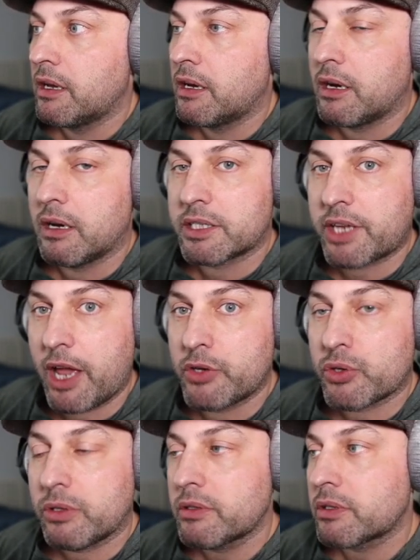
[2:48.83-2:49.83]
uh,
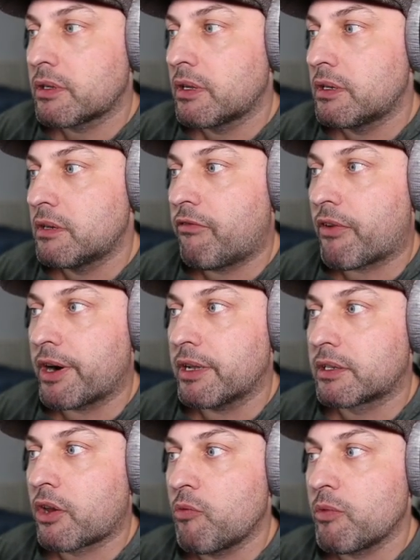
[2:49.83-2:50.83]
schedules,
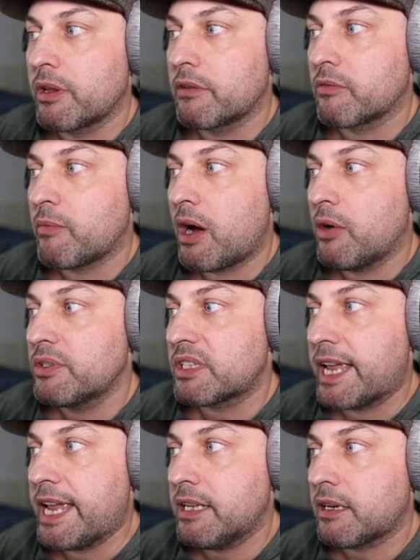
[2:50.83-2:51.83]
different cumulative amounts,
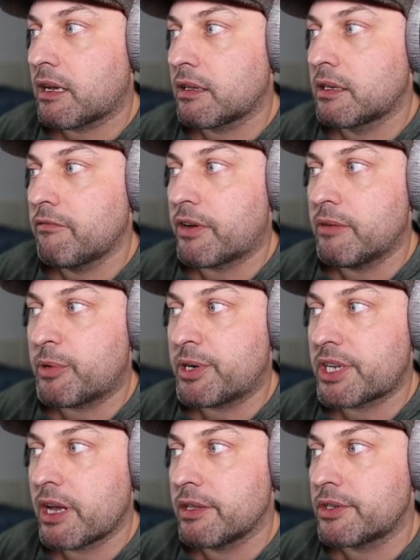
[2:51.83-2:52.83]
and different
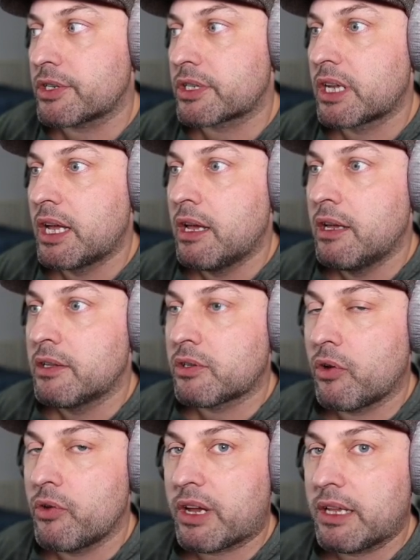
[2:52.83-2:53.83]
percentages. So
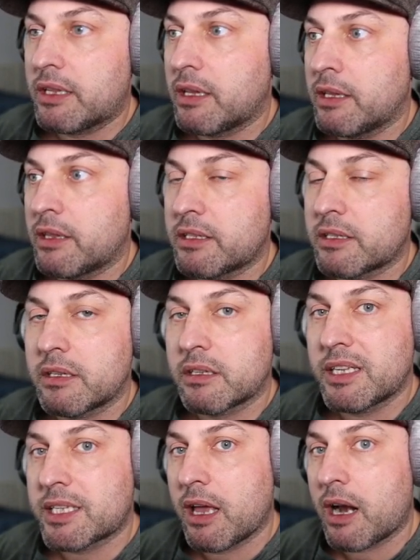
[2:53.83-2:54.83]
you could, this is,
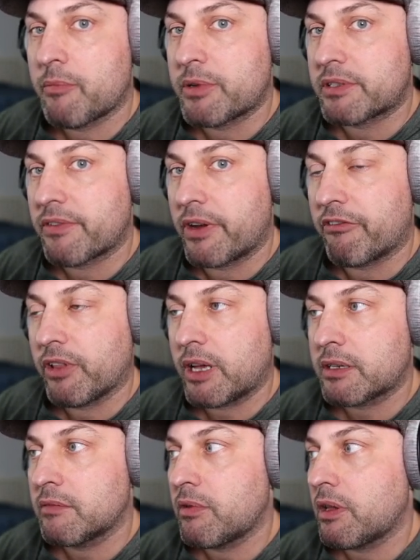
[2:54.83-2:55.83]
this setup is very
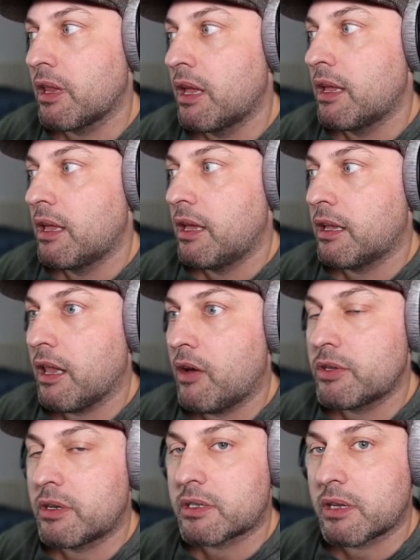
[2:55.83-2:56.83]
flexible. It allows
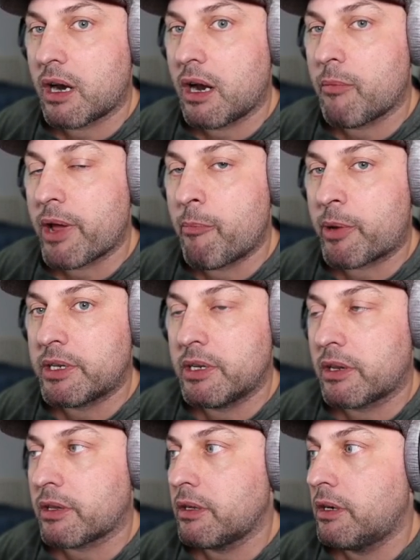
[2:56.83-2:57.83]
you to set up a
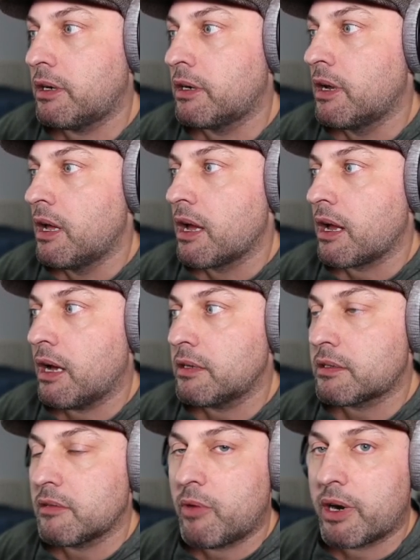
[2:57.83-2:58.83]
particular
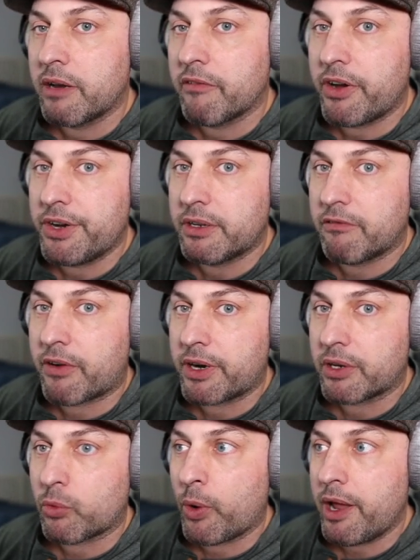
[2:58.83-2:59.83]
customer in a very
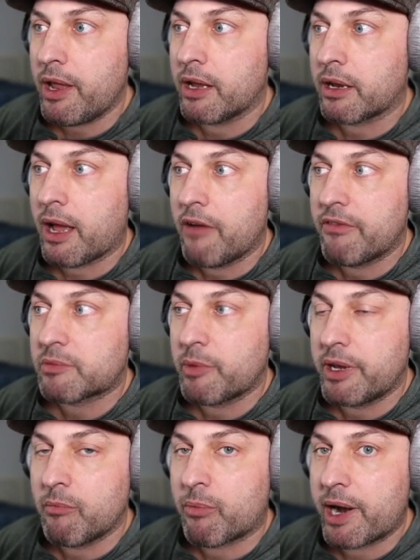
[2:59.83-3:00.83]
different way and have as
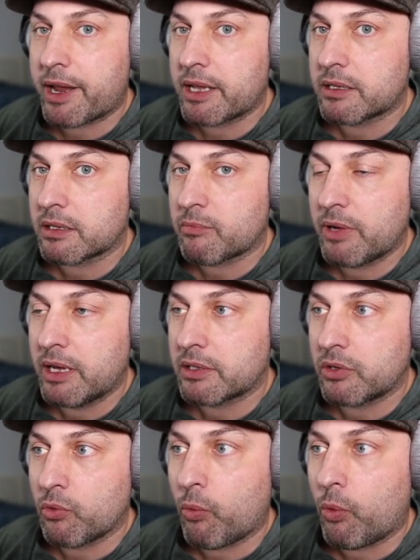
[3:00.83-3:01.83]
many brackets as, as
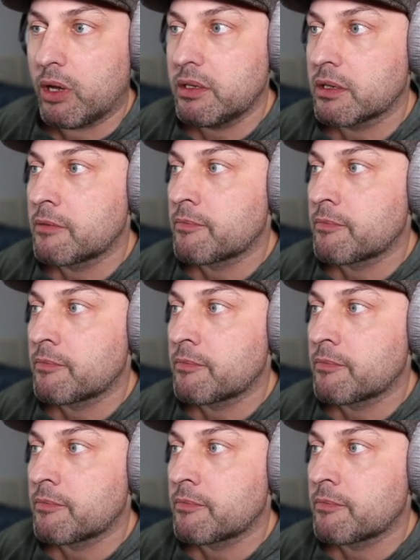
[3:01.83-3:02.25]
you want.